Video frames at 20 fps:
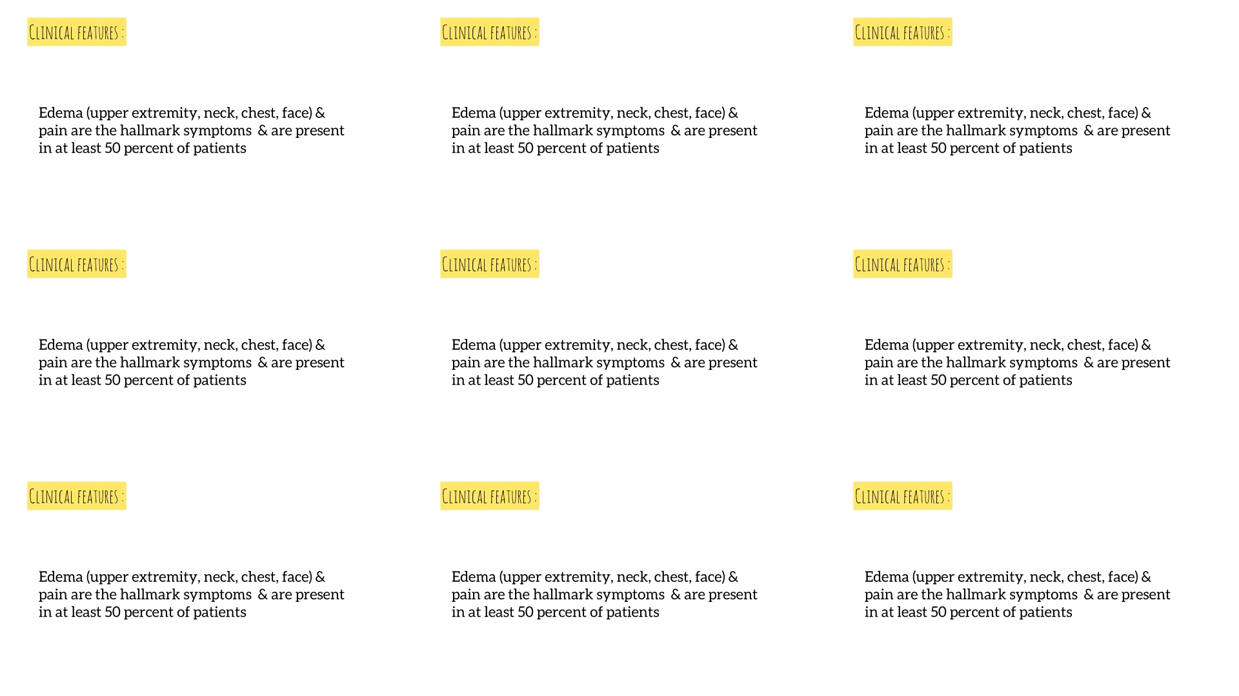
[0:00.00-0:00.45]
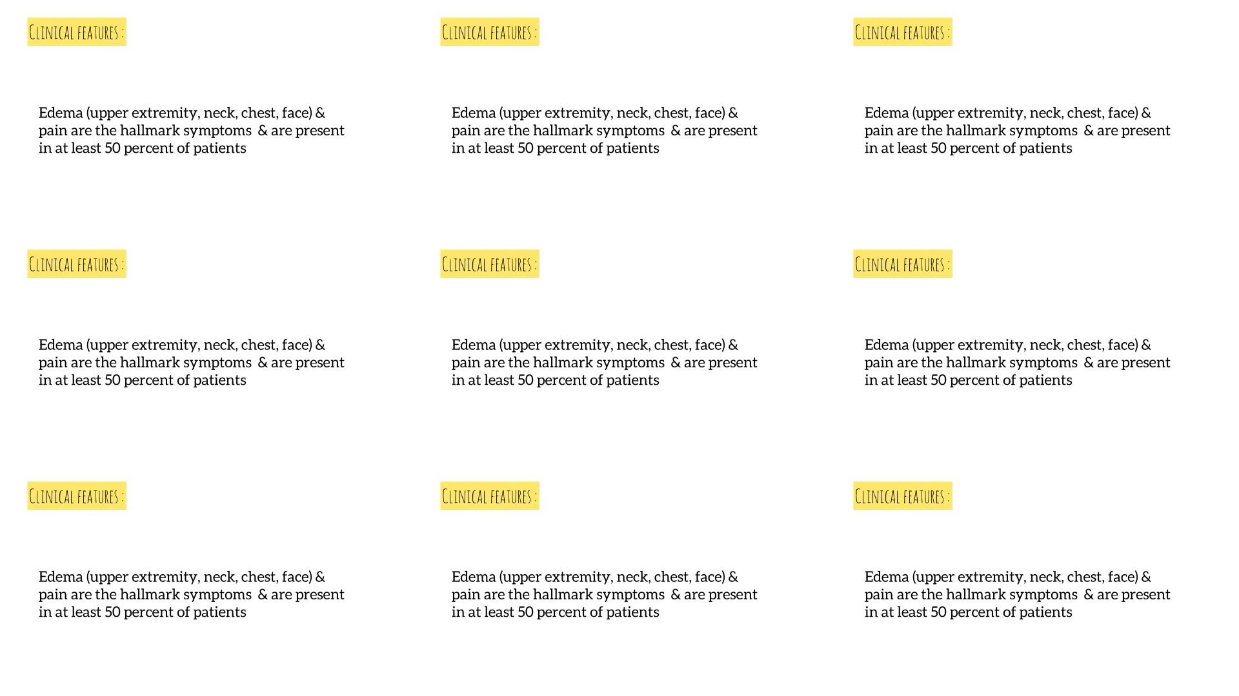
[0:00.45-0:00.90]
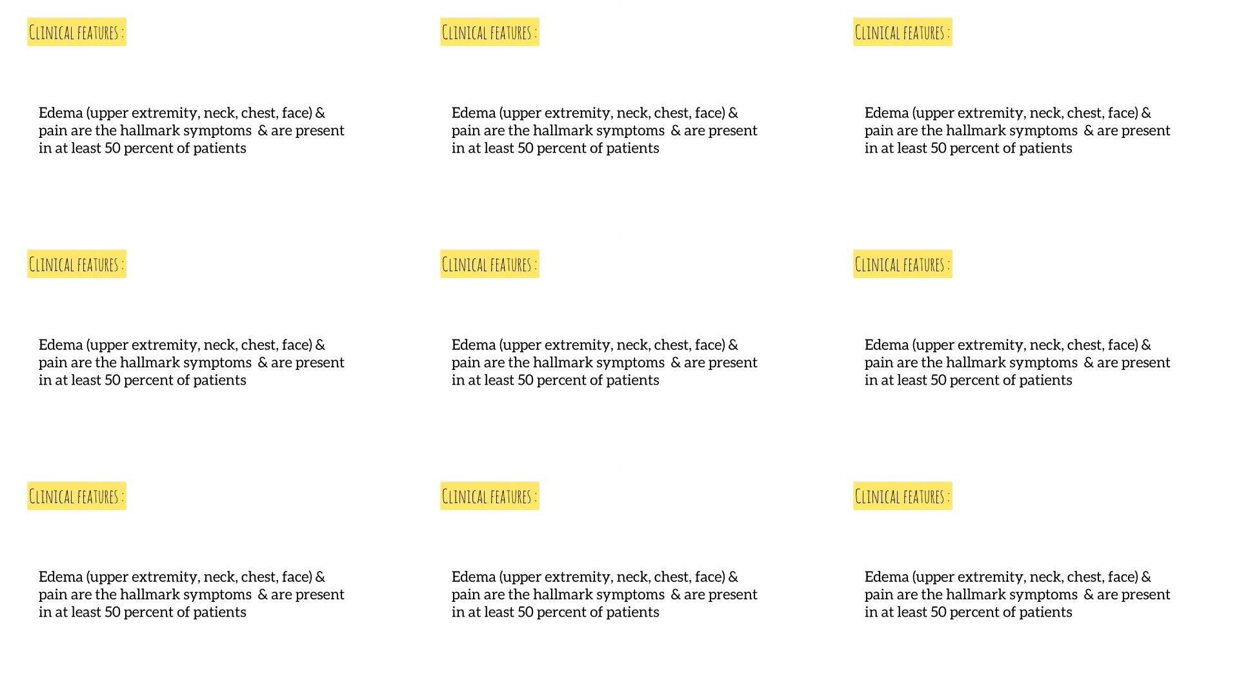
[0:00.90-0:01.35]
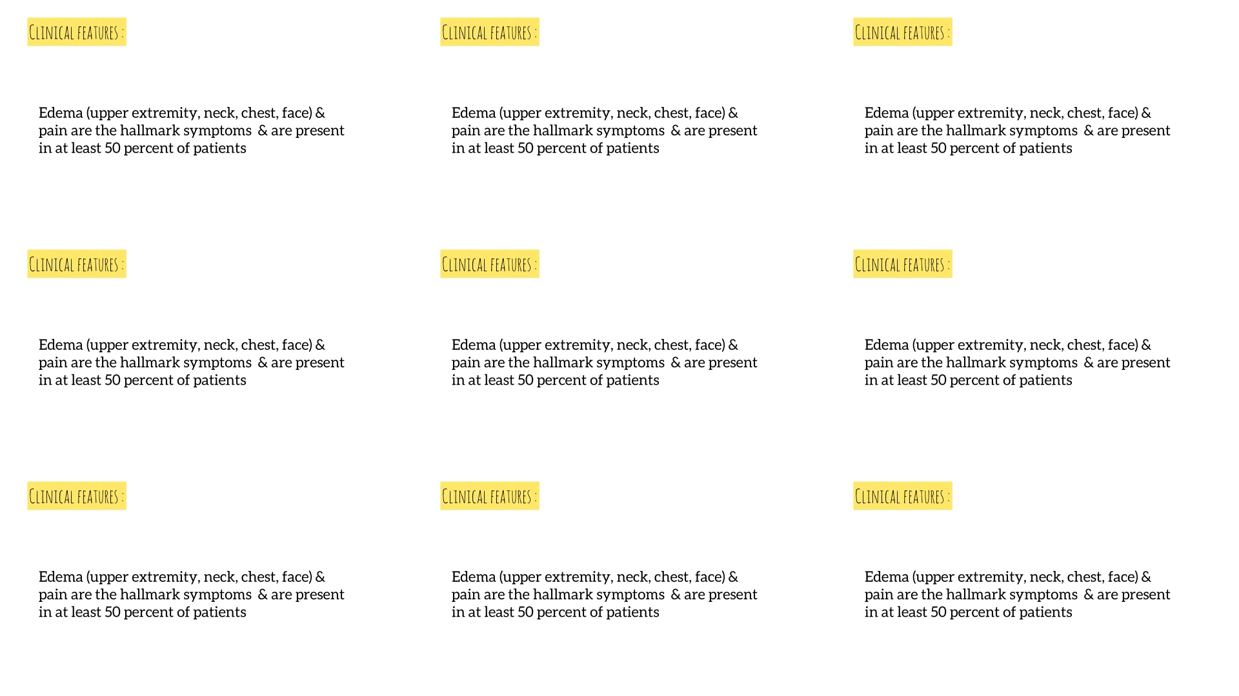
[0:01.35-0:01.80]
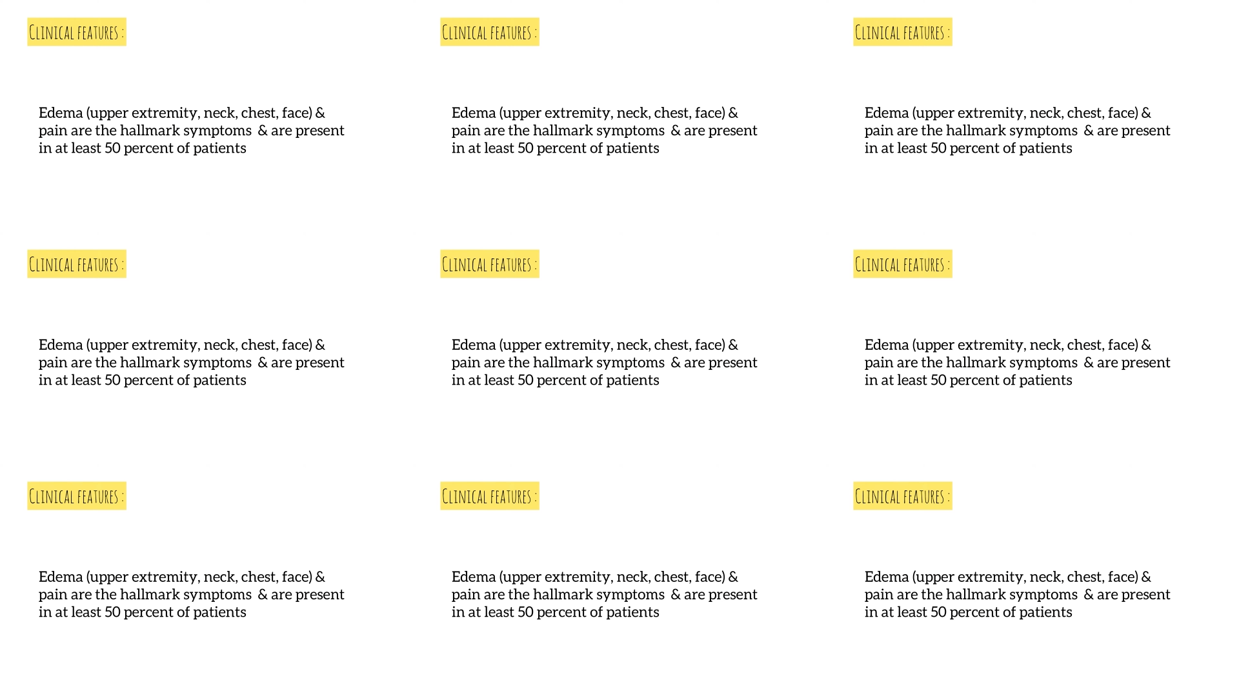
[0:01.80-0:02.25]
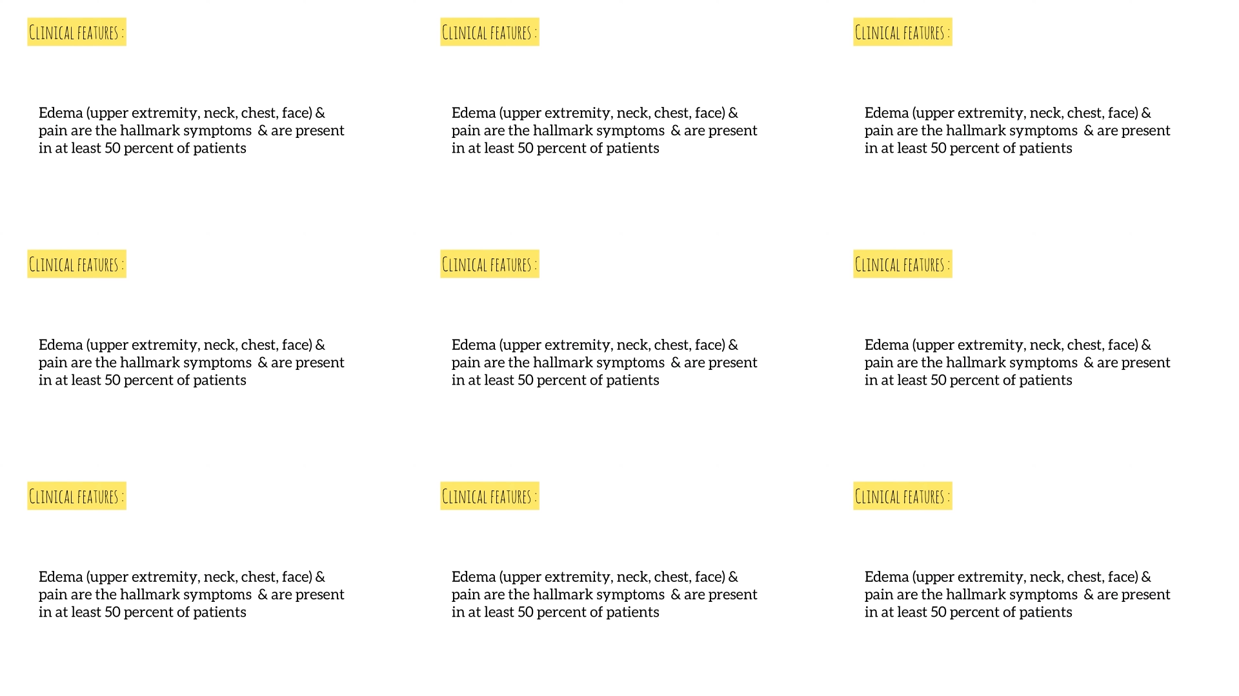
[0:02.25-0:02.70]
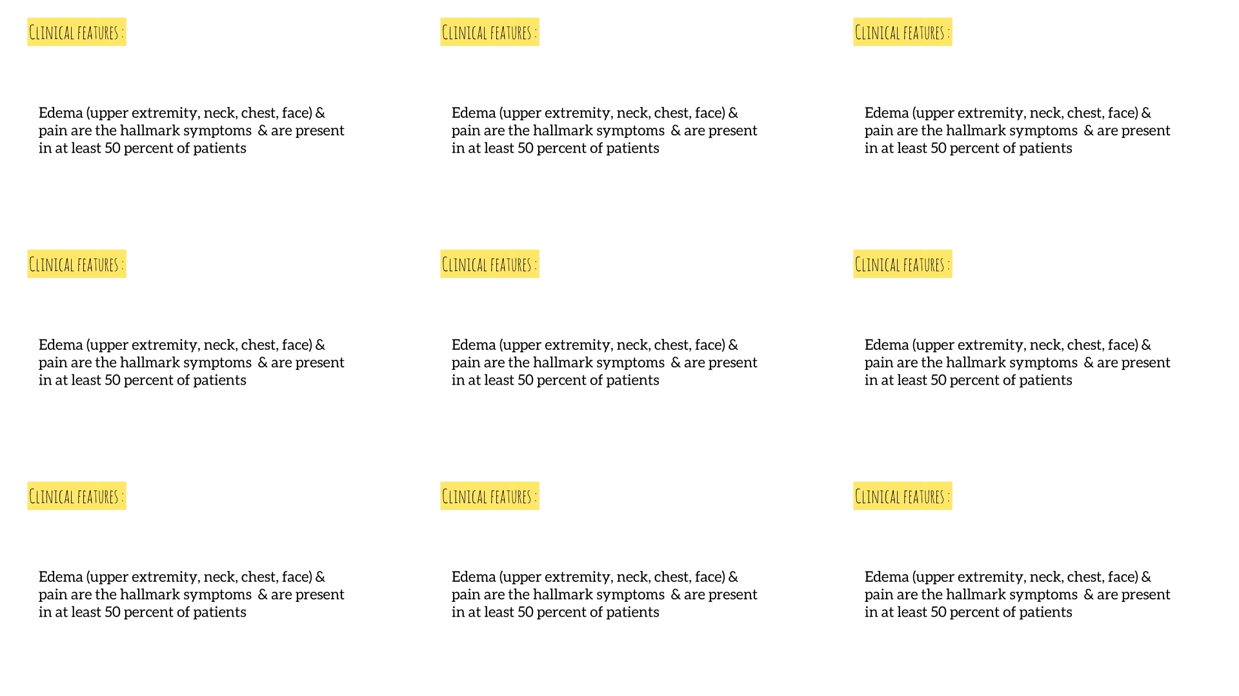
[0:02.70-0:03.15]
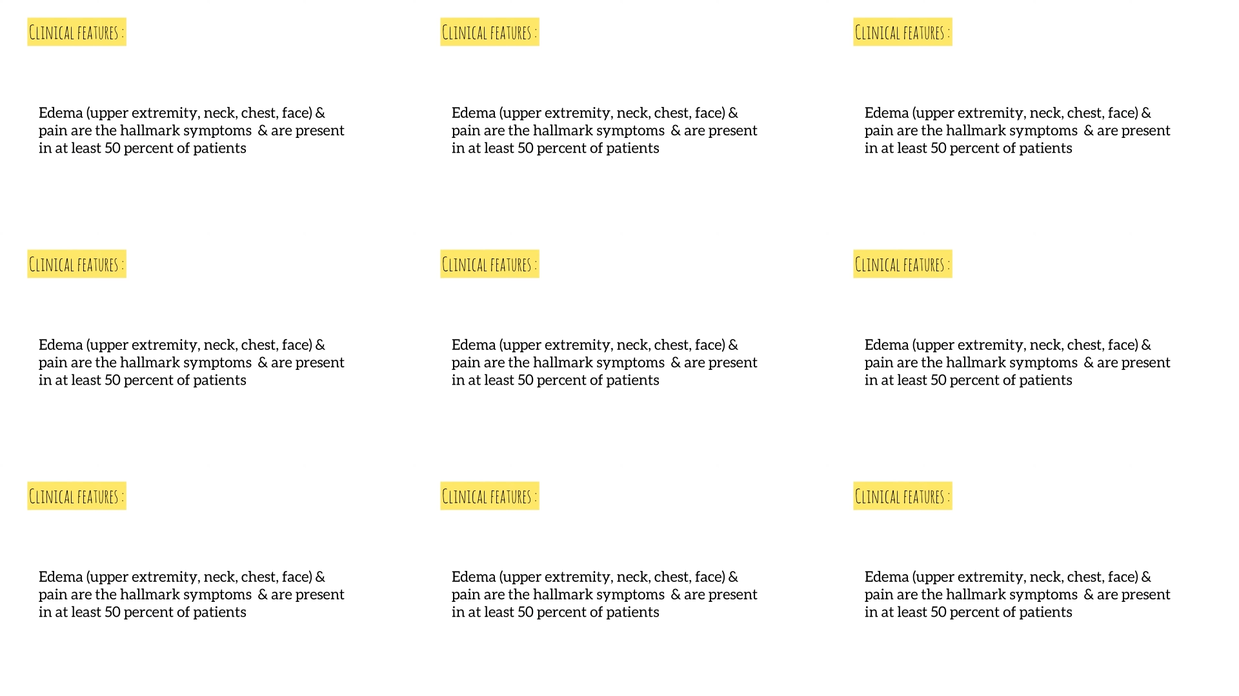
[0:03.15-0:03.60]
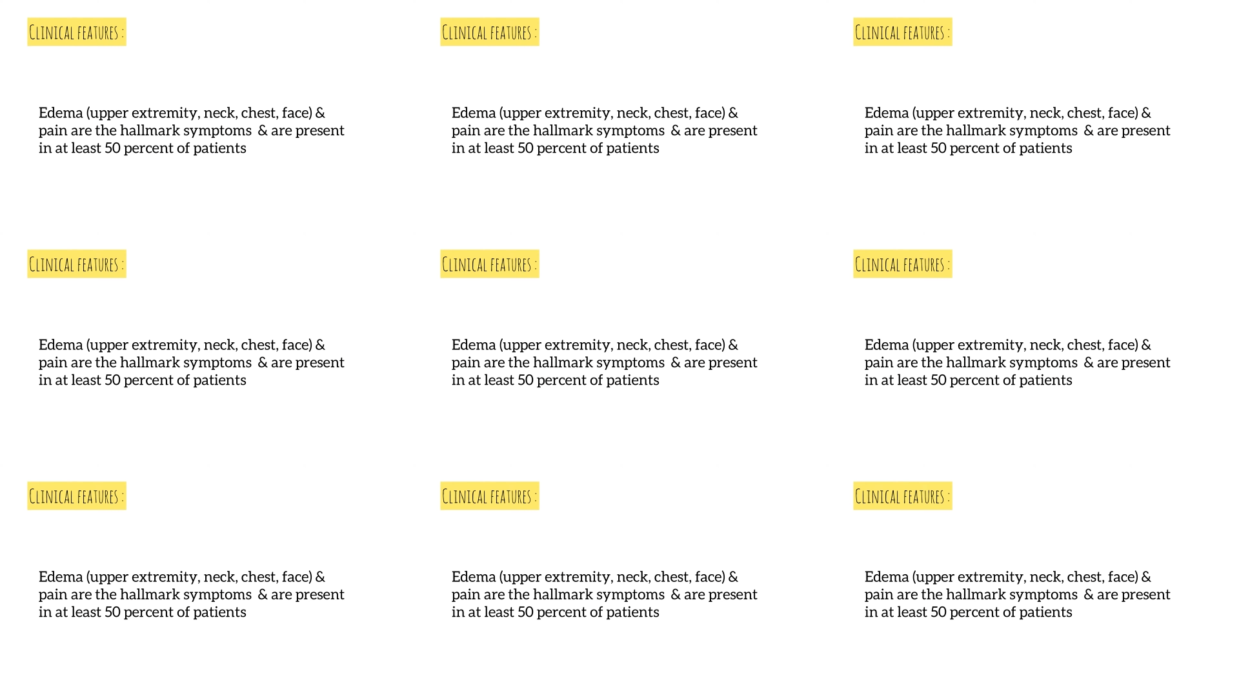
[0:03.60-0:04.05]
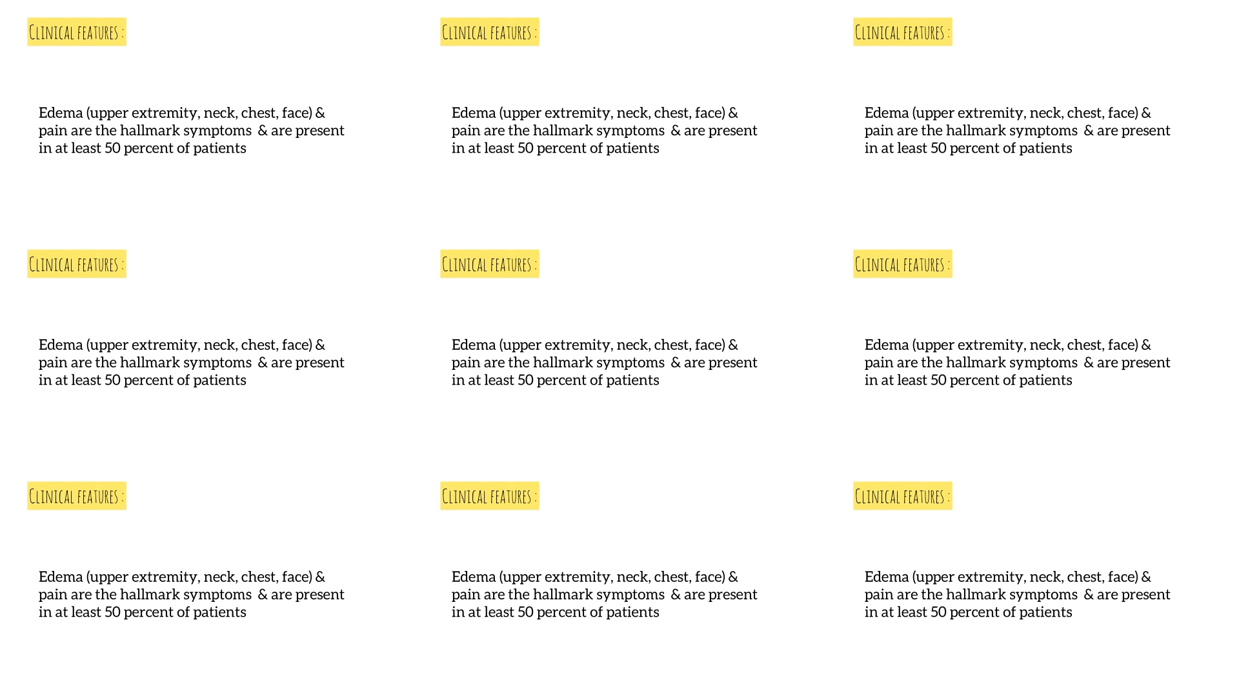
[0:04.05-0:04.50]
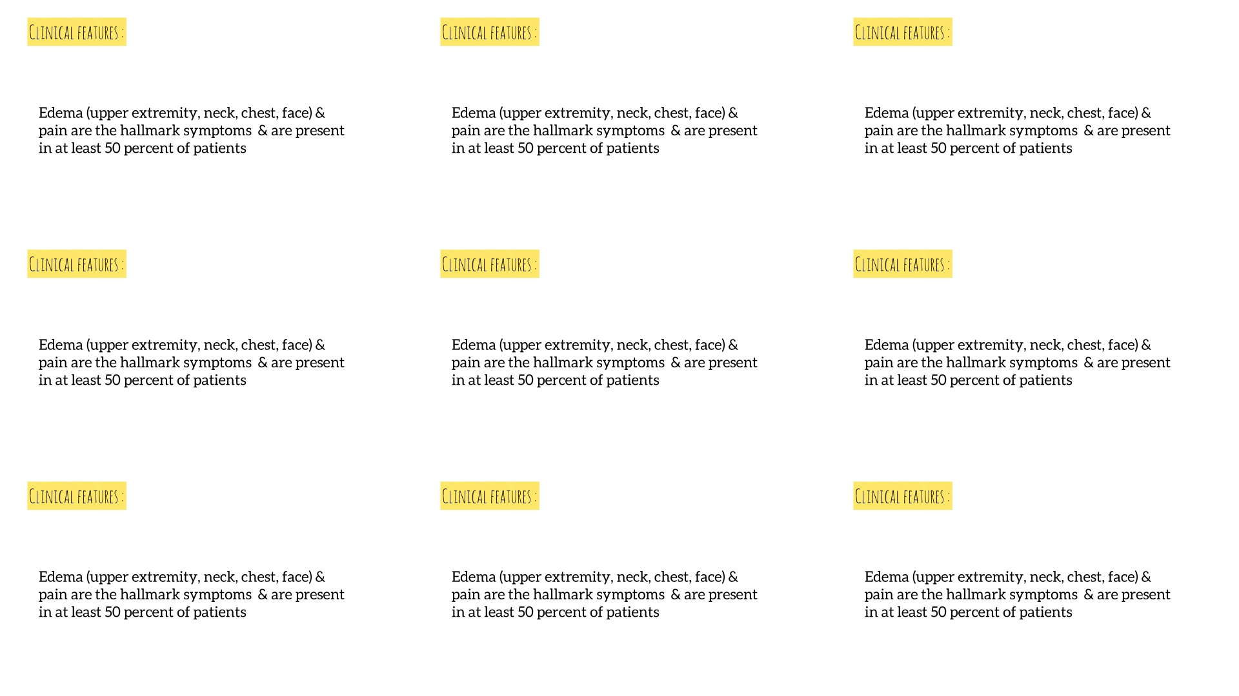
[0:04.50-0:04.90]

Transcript: (no speaker visible)